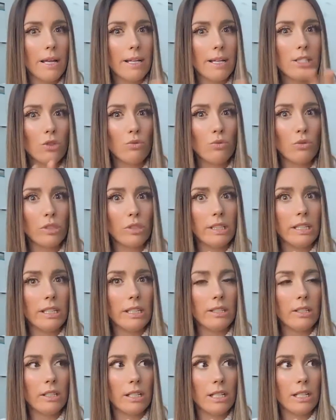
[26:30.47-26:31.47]
is it
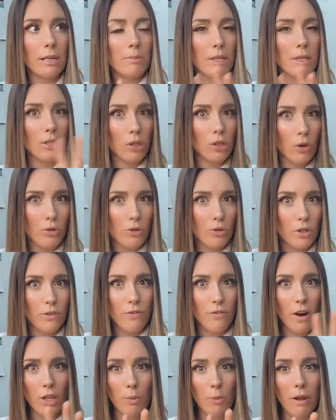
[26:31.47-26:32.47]
really going to get me closer
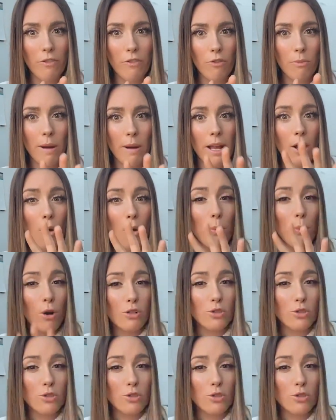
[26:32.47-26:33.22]
or farther away from my